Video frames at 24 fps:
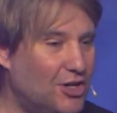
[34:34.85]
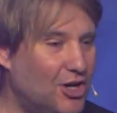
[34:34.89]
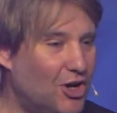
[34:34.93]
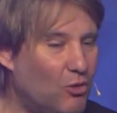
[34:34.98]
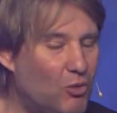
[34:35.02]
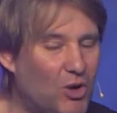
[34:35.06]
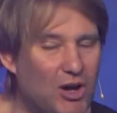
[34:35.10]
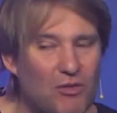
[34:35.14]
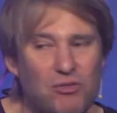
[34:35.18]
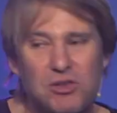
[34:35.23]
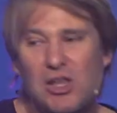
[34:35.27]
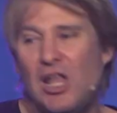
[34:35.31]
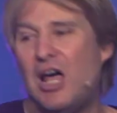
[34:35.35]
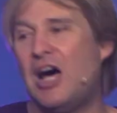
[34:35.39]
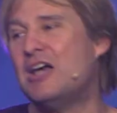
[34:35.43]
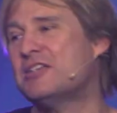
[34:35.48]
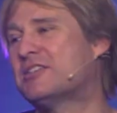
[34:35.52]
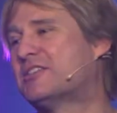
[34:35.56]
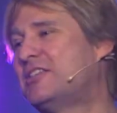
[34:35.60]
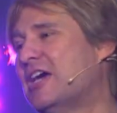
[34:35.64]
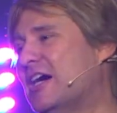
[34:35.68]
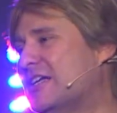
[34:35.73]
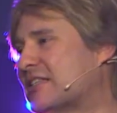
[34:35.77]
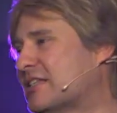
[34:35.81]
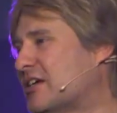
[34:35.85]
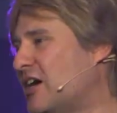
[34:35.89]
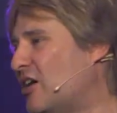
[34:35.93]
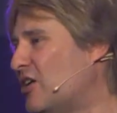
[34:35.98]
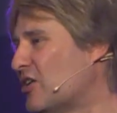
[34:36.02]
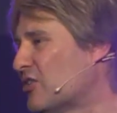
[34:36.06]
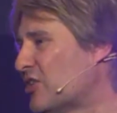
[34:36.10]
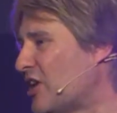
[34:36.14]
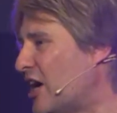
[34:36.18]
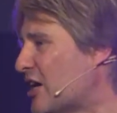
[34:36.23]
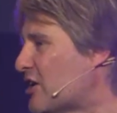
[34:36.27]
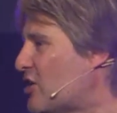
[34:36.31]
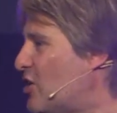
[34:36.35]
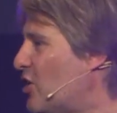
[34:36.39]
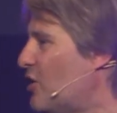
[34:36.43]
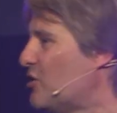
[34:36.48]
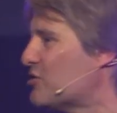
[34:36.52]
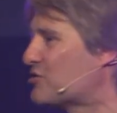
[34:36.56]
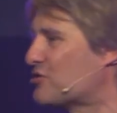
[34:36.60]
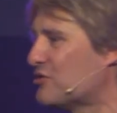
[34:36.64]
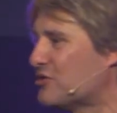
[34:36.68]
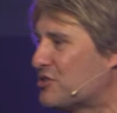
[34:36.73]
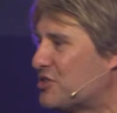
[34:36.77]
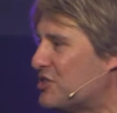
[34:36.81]
We've lost that
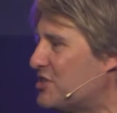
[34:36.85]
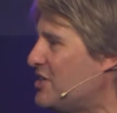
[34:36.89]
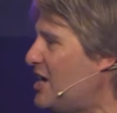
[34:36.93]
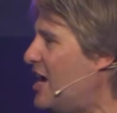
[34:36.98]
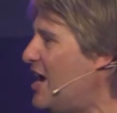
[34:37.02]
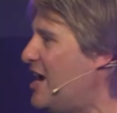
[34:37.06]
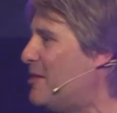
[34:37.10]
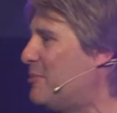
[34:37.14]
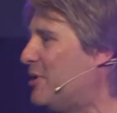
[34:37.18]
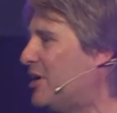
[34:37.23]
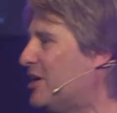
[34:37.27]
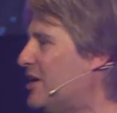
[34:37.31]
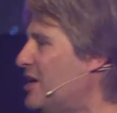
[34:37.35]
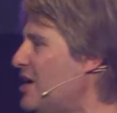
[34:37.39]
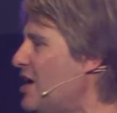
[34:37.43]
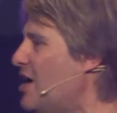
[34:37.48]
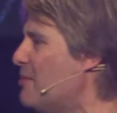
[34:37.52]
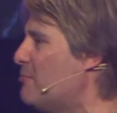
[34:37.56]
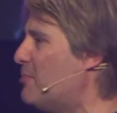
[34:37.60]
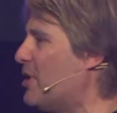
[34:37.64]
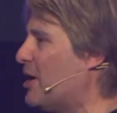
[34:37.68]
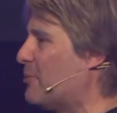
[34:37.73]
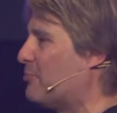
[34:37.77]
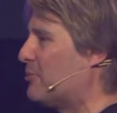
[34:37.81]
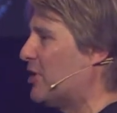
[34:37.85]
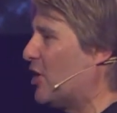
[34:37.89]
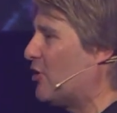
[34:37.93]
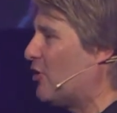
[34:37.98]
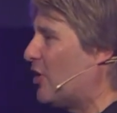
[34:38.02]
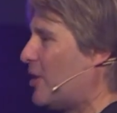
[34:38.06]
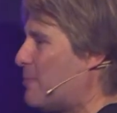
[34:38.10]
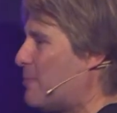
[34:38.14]
cultural today, but literally